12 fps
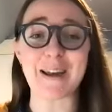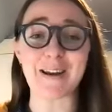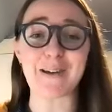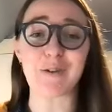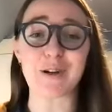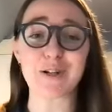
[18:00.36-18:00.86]
and
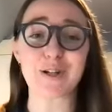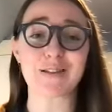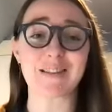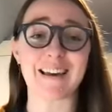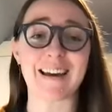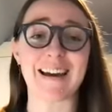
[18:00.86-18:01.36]
I wish
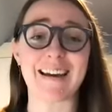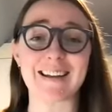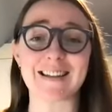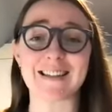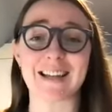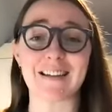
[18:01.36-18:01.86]
that I
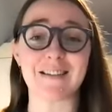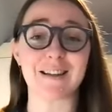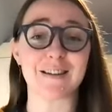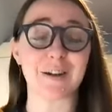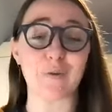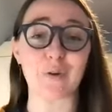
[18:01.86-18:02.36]
could say
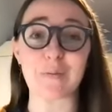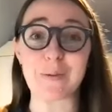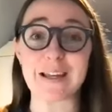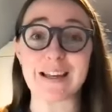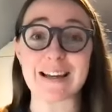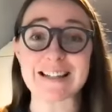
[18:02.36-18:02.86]
that there would
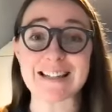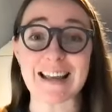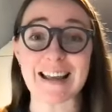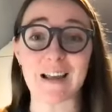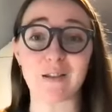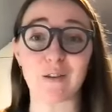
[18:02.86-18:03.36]
be a
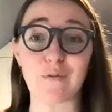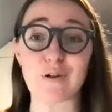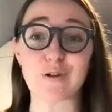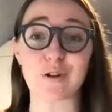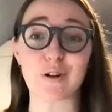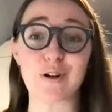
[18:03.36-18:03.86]
day in the
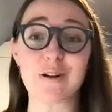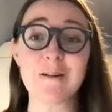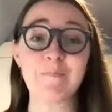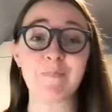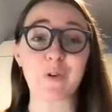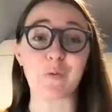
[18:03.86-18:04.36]
future
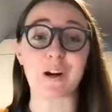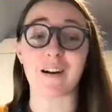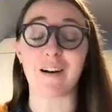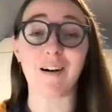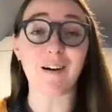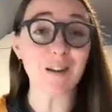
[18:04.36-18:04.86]

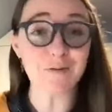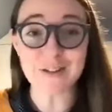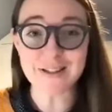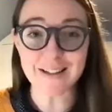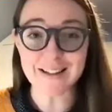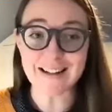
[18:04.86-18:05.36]
where all of a
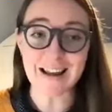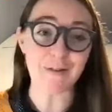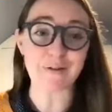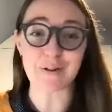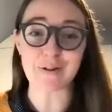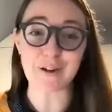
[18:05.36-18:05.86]
sudden
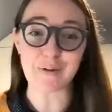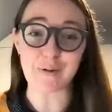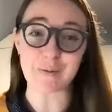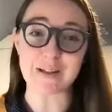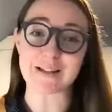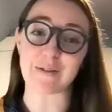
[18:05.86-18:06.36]
everything will
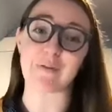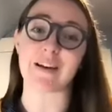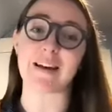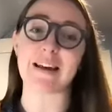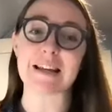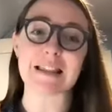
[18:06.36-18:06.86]
be
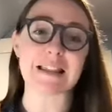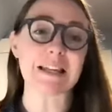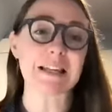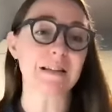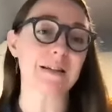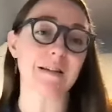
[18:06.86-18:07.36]
different. And I think
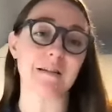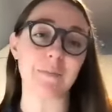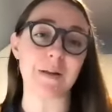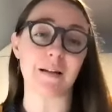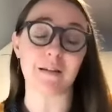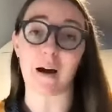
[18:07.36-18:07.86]
it's going to
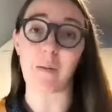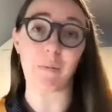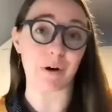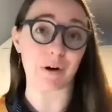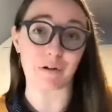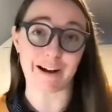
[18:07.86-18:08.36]
be a lot
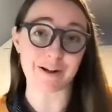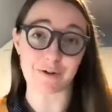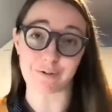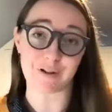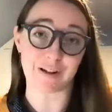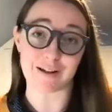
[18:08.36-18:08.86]
more
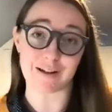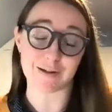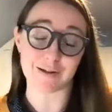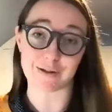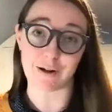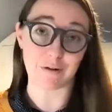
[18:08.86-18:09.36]
gradual and
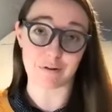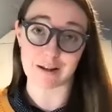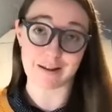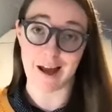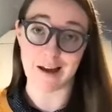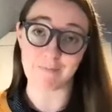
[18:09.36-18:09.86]
slow
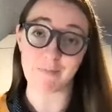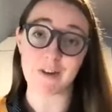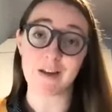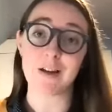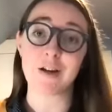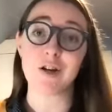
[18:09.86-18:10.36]
than that.
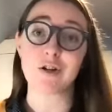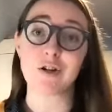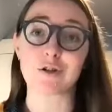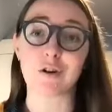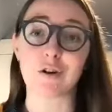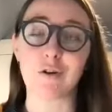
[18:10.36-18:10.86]

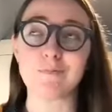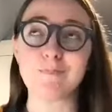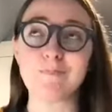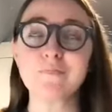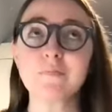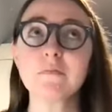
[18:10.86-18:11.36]
So